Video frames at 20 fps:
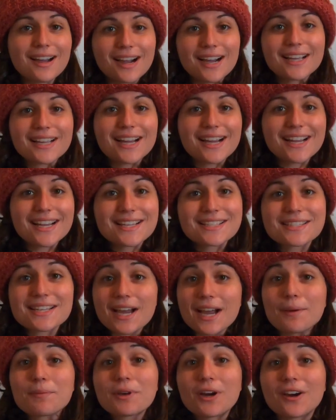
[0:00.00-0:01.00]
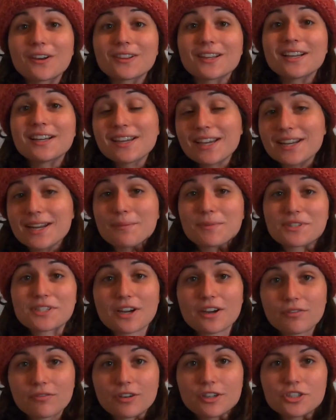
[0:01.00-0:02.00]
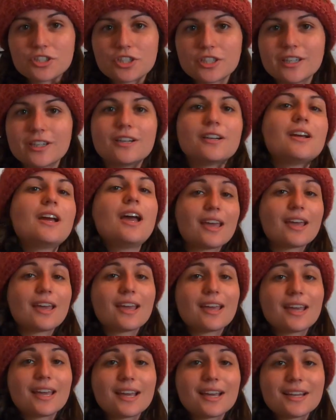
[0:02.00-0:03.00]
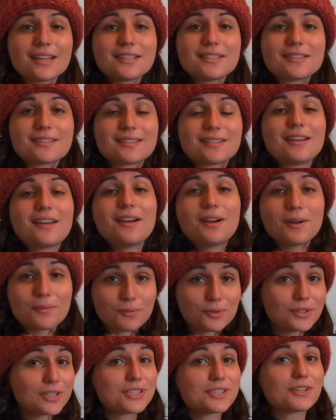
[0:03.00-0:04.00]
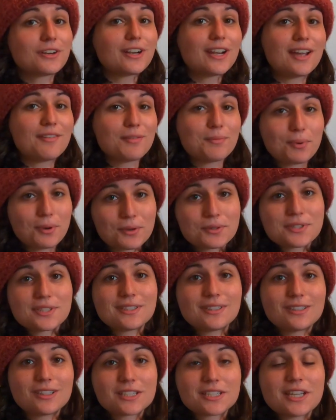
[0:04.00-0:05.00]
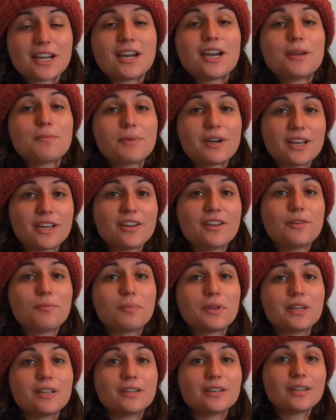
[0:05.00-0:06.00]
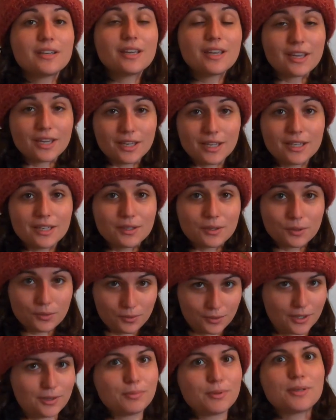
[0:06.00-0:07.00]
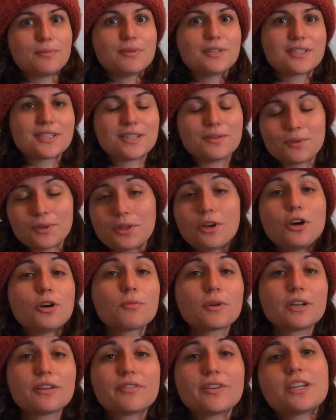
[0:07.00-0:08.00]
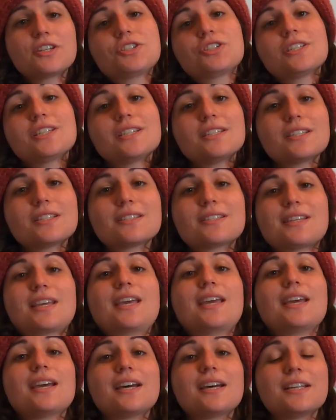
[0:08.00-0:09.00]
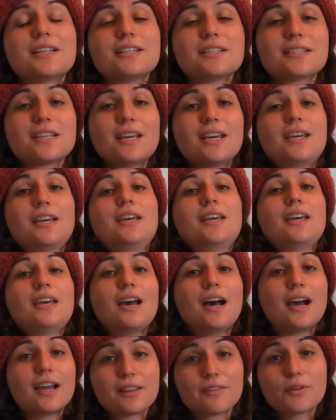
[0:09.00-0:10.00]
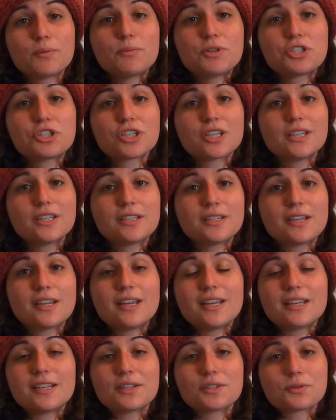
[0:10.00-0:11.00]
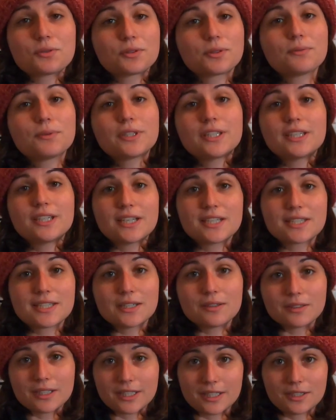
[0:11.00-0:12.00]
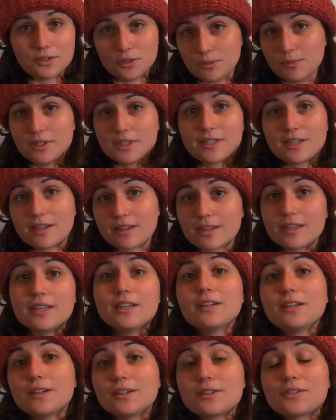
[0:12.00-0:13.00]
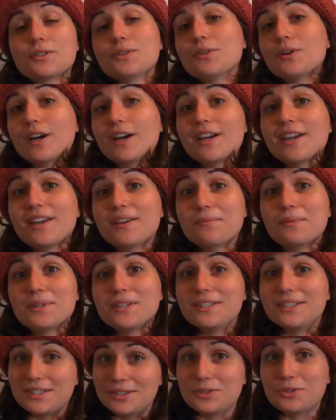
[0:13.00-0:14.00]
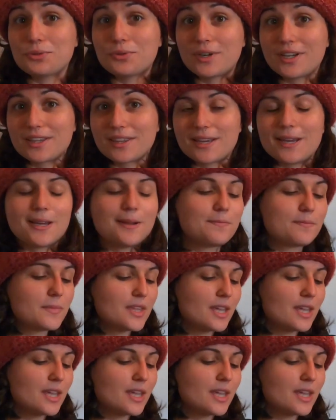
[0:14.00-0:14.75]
Hi guys, I'm Carla and I'm a software engineer. And I'm really sorry I haven't posted in a long time. I have been incredibly busy with home renovations, and I live in Michigan and it's only really nice out like 2 months out of the year, so I have been enjoying that.